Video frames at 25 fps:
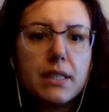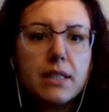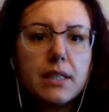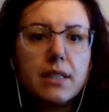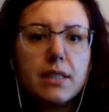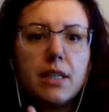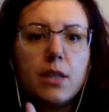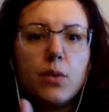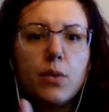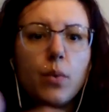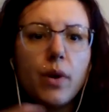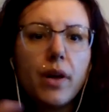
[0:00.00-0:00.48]
to
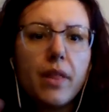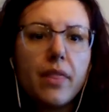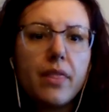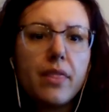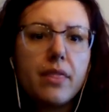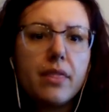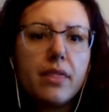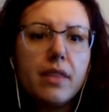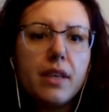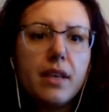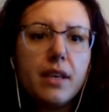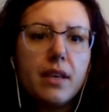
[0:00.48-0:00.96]
see what
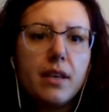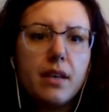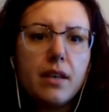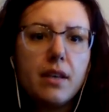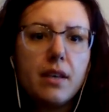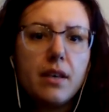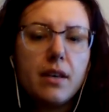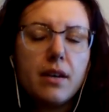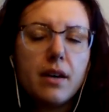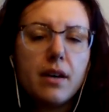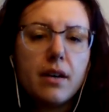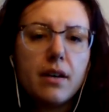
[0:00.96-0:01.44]

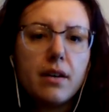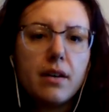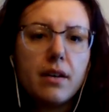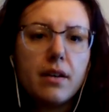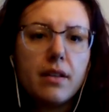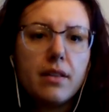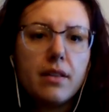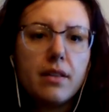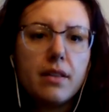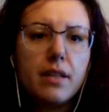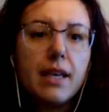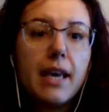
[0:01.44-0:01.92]
the
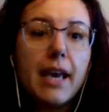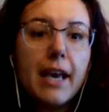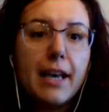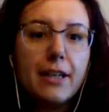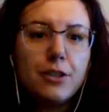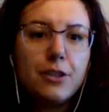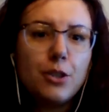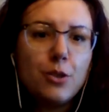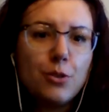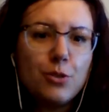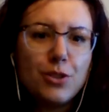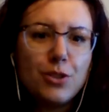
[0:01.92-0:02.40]

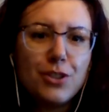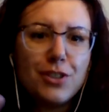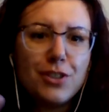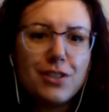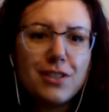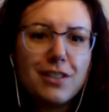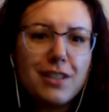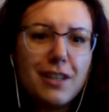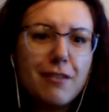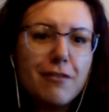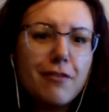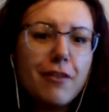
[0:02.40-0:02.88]
end
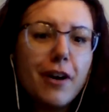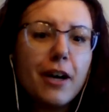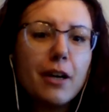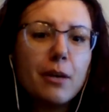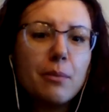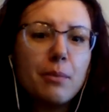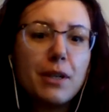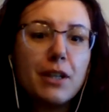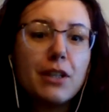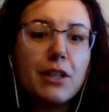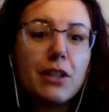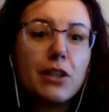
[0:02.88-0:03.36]
user's
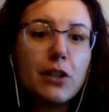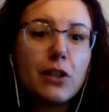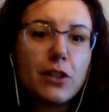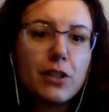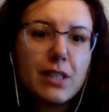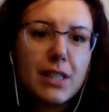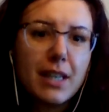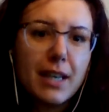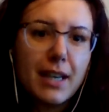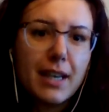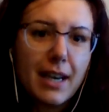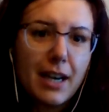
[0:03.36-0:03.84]
environment
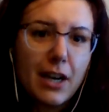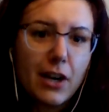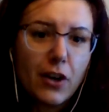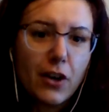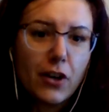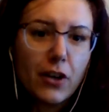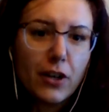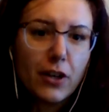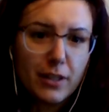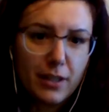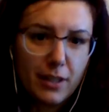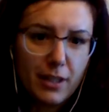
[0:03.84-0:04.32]
looks like
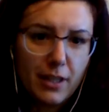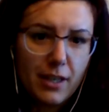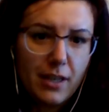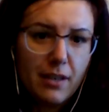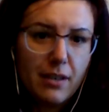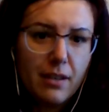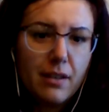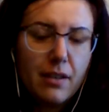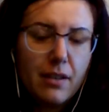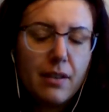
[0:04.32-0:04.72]
currently?